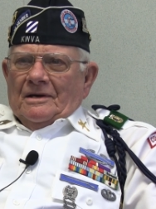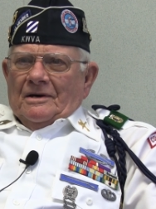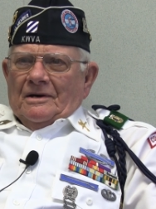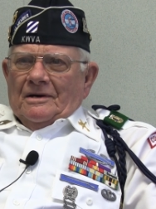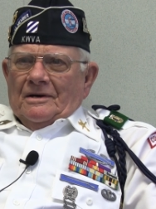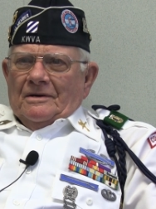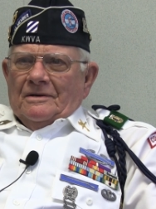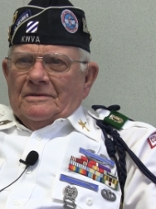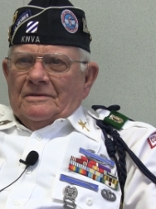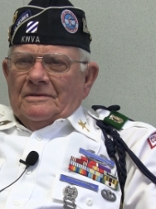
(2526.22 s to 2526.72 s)

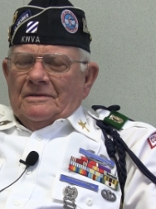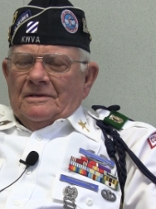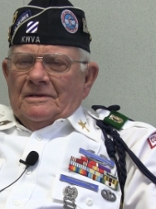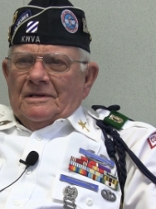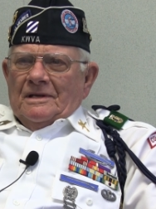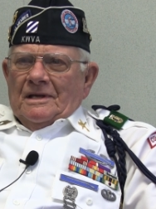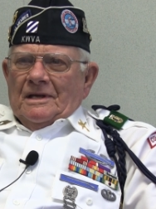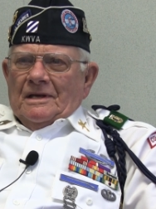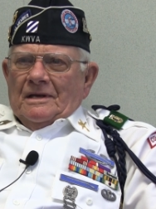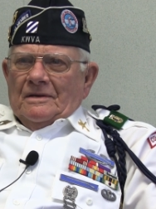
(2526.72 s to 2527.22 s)
Uh,
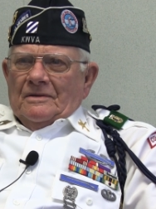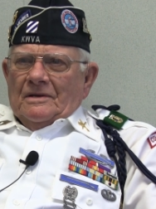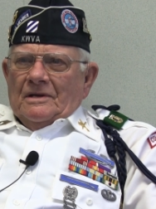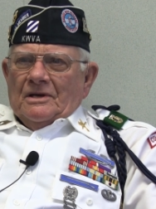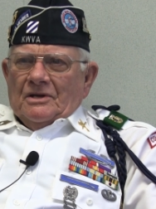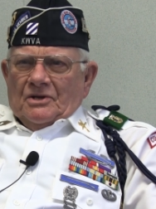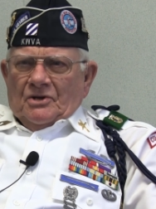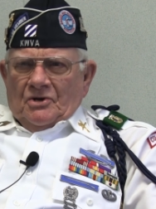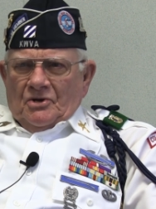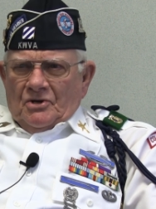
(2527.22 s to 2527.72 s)

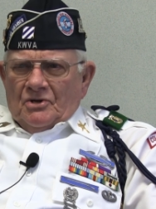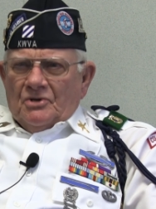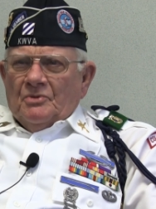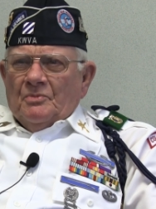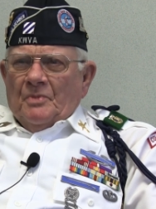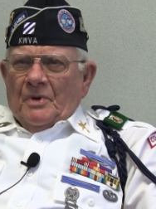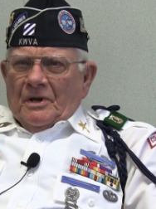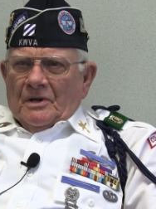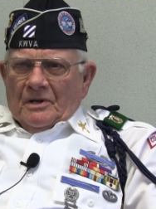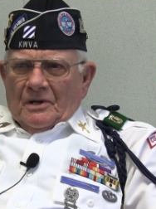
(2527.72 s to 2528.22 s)
it could
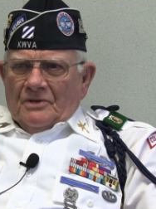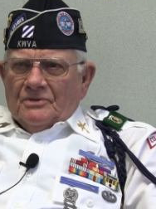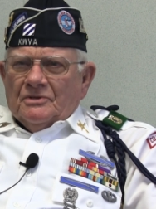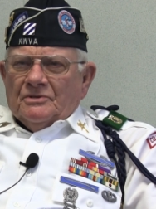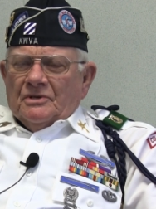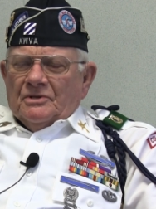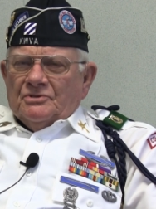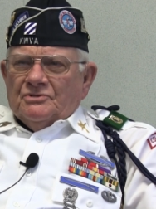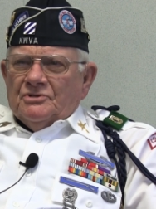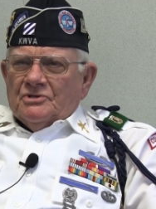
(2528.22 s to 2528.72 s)
have
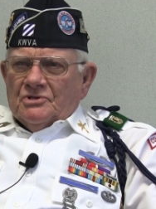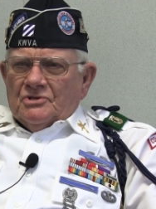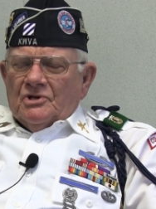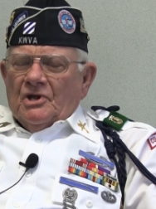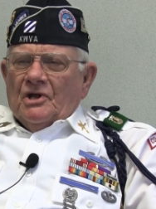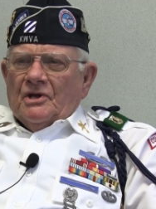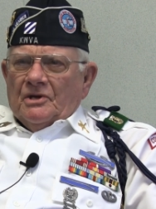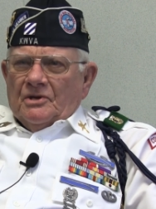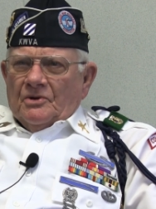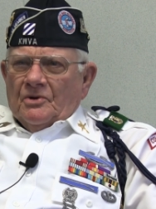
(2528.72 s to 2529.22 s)
been
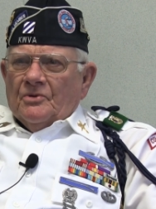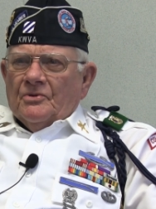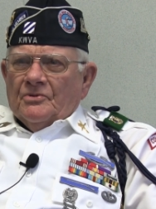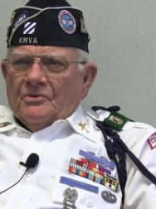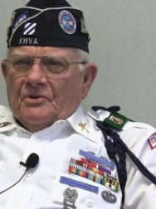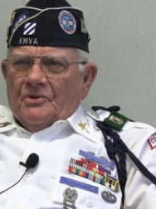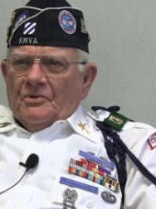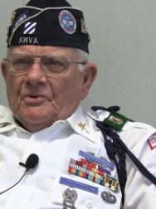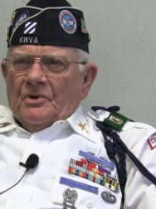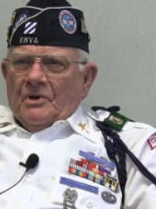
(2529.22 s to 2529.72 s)
just like
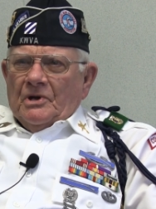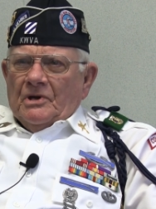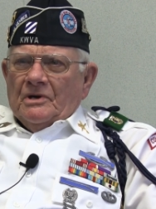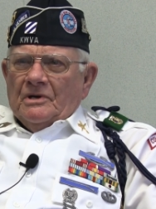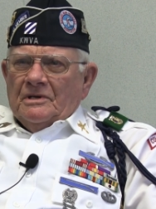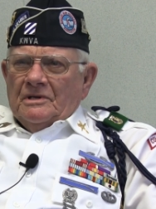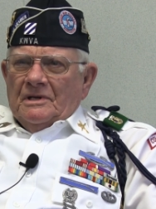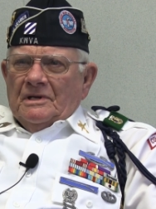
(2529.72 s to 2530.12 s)
North Korea.